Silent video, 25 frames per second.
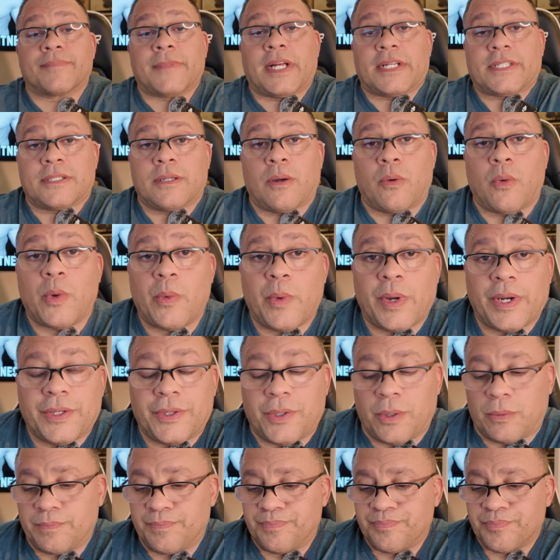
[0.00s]
That's not what we want
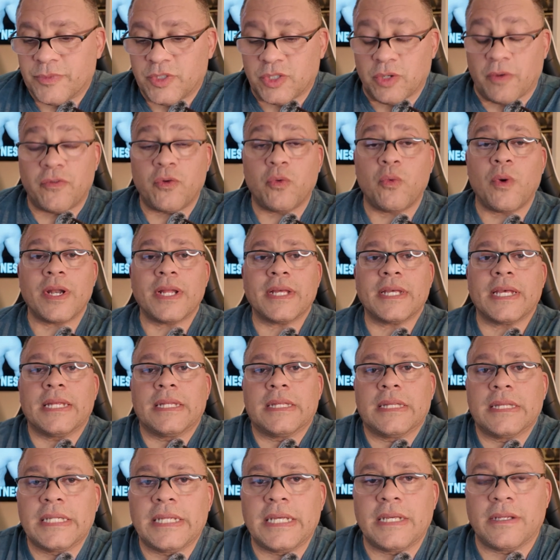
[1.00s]
to do. So if you want to
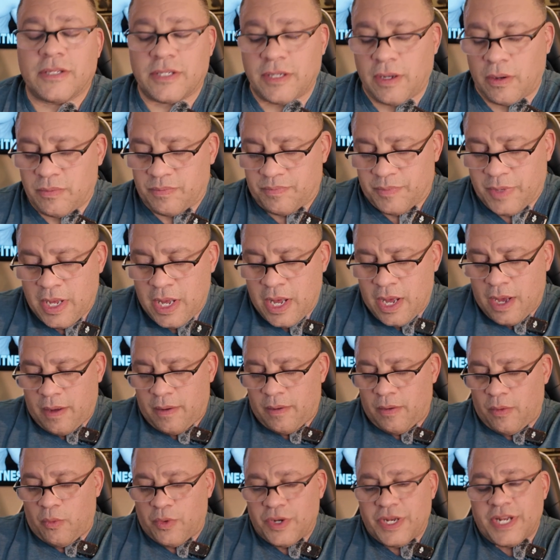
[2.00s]
get lean, so
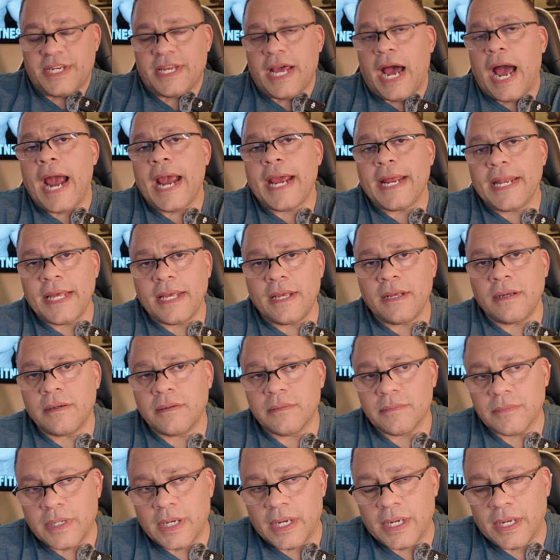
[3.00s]
when you're
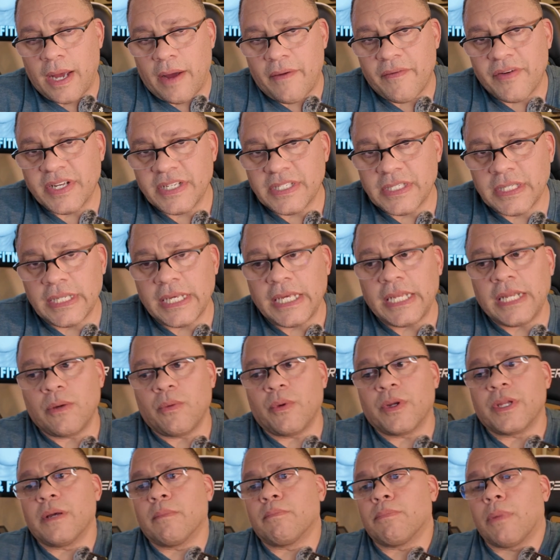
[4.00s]
dieting, everything's lean, and
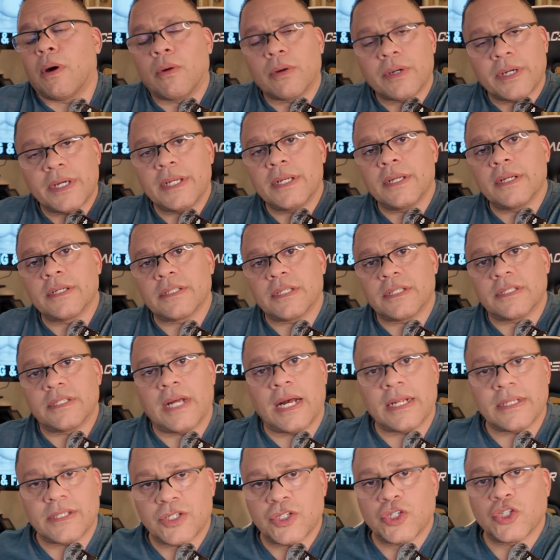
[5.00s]
when you're bulking, it's
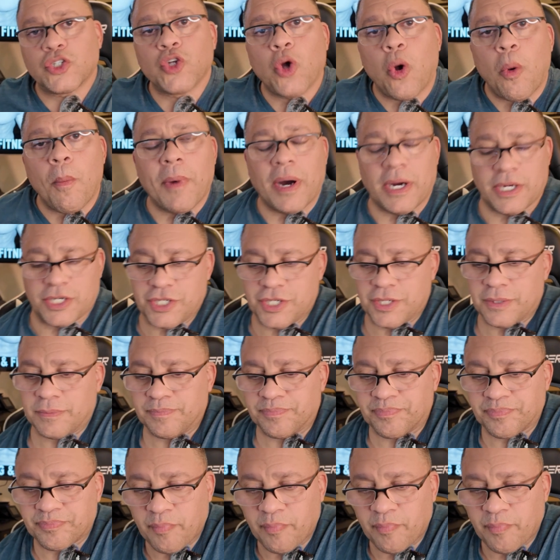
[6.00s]
not so much.